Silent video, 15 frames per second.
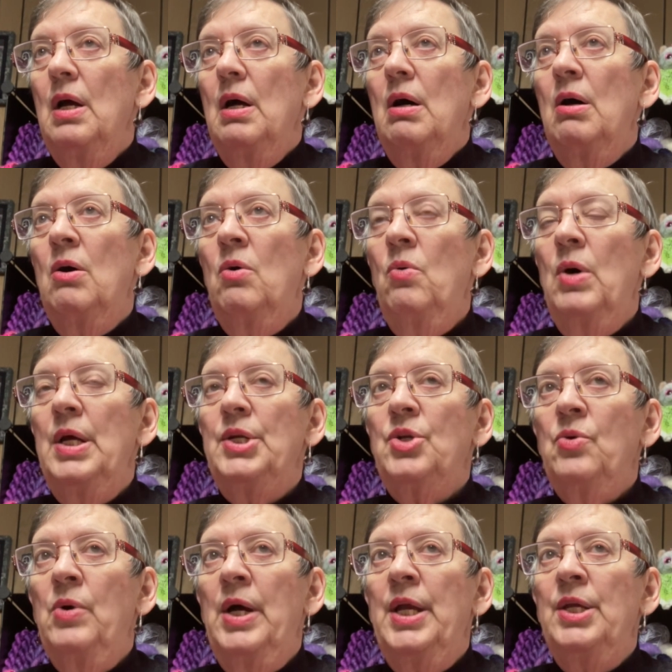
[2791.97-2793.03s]
what
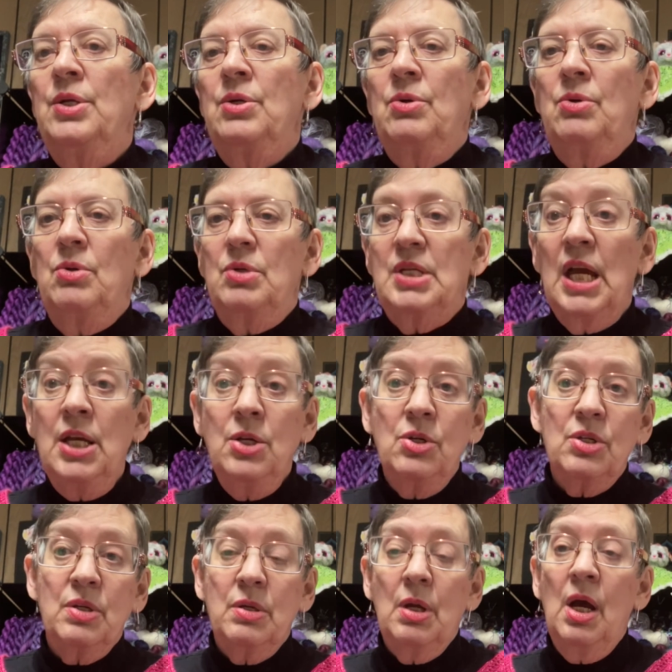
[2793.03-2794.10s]
do I use? I
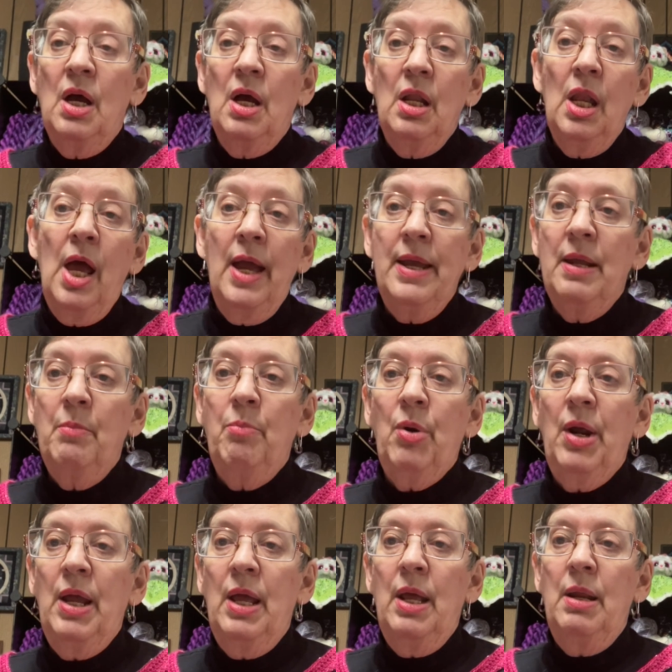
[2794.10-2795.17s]
use Lion
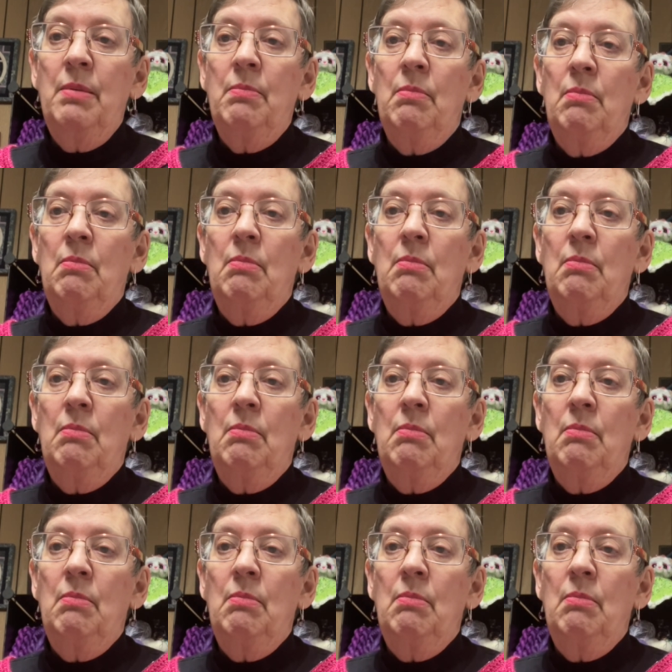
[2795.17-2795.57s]
Brand